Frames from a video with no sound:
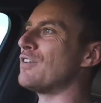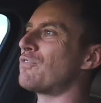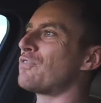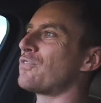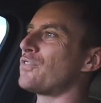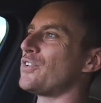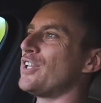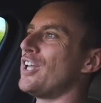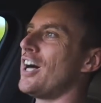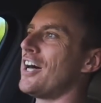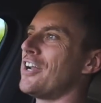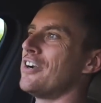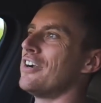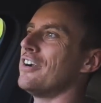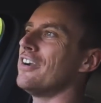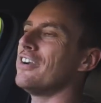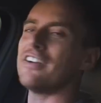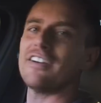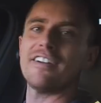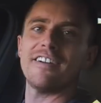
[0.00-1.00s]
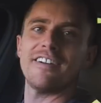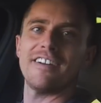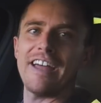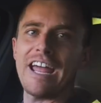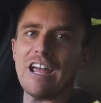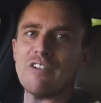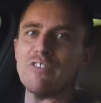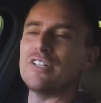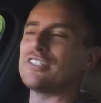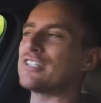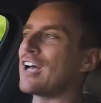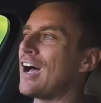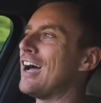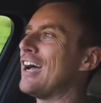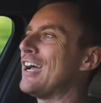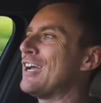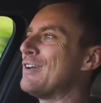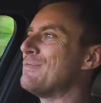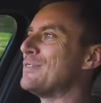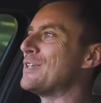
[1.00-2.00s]
flutter every
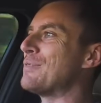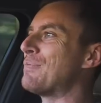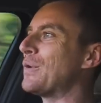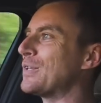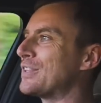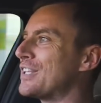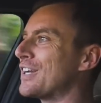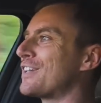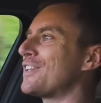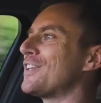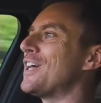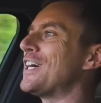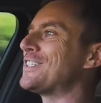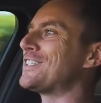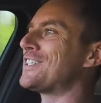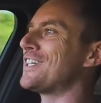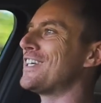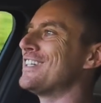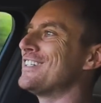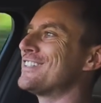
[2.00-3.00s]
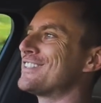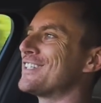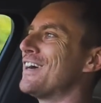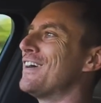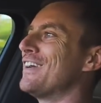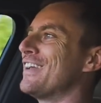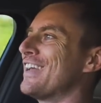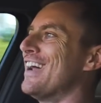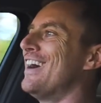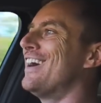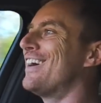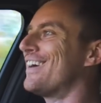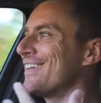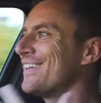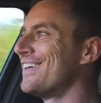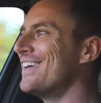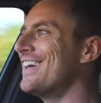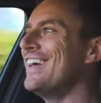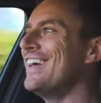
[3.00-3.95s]
time you put the clutch in, so